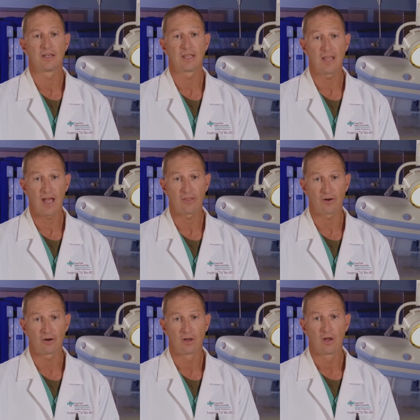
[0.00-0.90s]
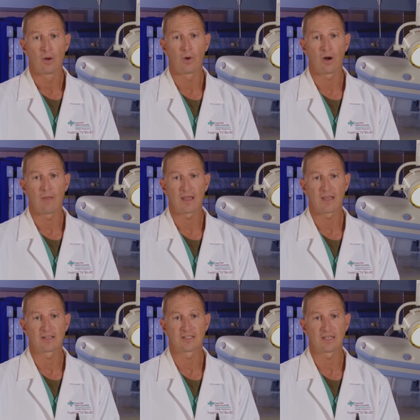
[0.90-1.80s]
Together, we are
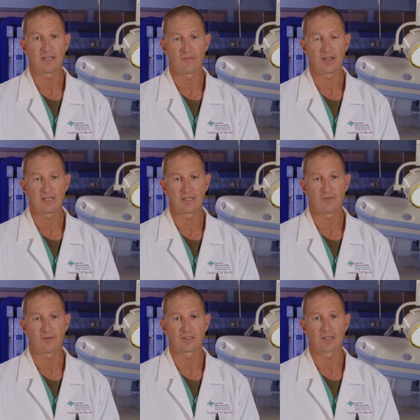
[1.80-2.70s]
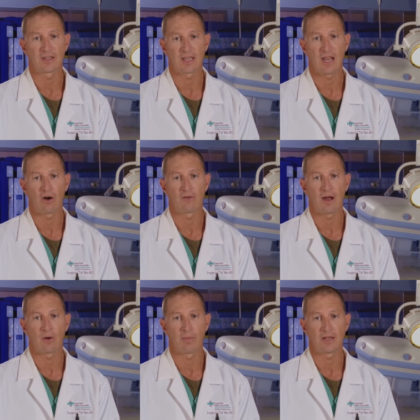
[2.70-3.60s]
making a significant difference in the care of
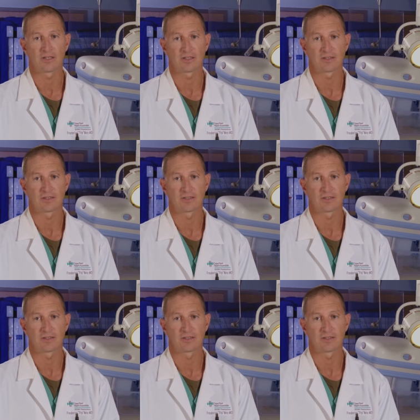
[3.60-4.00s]
our patients.